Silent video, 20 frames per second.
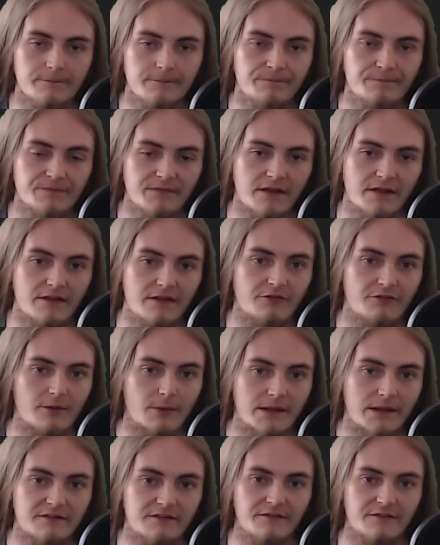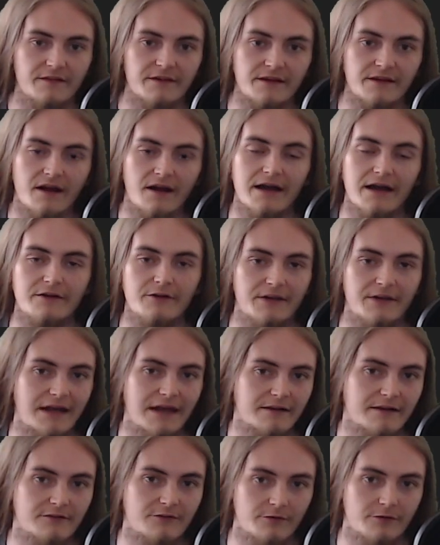there's a link to the guide on how to
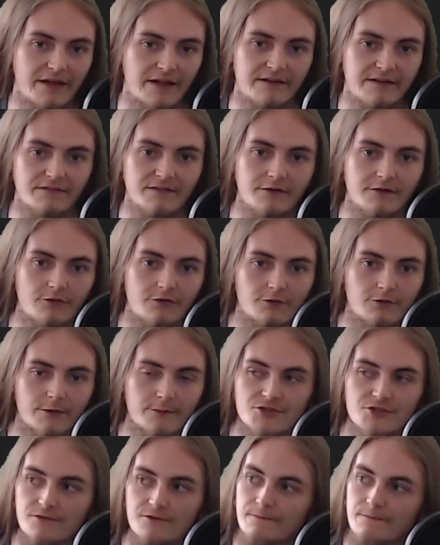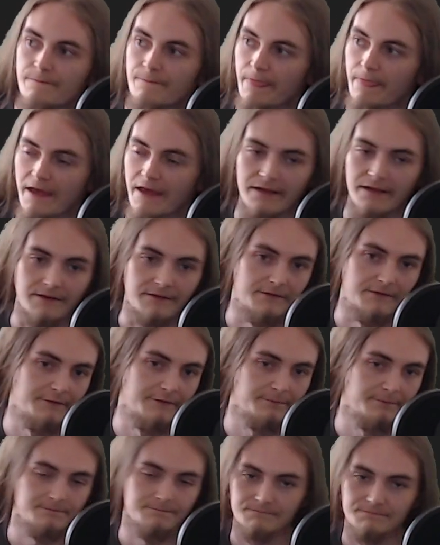do that in the description and
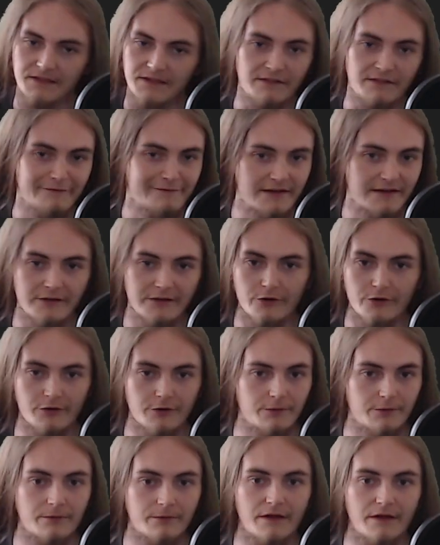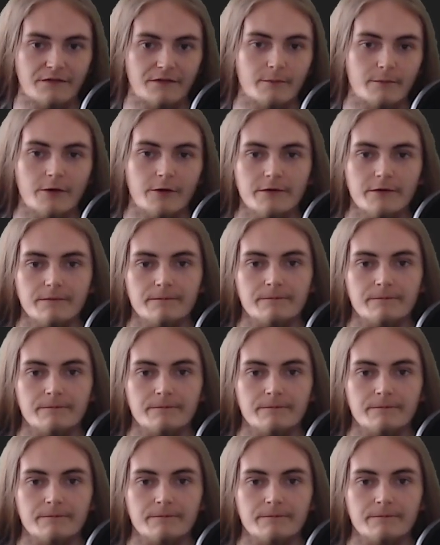in the video at the moment.